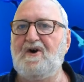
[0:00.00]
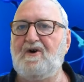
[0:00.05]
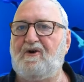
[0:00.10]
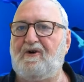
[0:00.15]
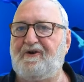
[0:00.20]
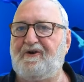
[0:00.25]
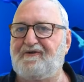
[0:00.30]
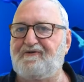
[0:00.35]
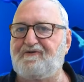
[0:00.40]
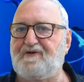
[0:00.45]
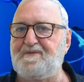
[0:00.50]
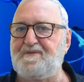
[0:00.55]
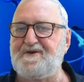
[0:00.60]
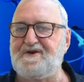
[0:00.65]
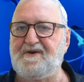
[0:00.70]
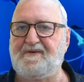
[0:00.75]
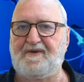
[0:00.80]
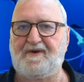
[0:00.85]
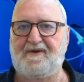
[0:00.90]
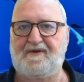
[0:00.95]
or a
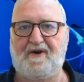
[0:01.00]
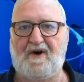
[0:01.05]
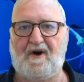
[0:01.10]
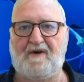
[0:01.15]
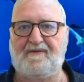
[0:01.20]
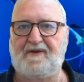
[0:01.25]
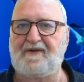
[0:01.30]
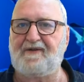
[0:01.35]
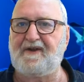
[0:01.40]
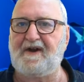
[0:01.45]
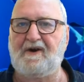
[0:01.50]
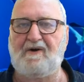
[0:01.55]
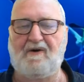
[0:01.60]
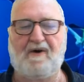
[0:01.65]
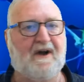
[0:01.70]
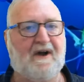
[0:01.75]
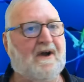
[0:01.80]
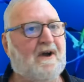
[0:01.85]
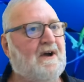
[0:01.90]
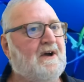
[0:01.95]
description of a
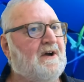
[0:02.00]
theory.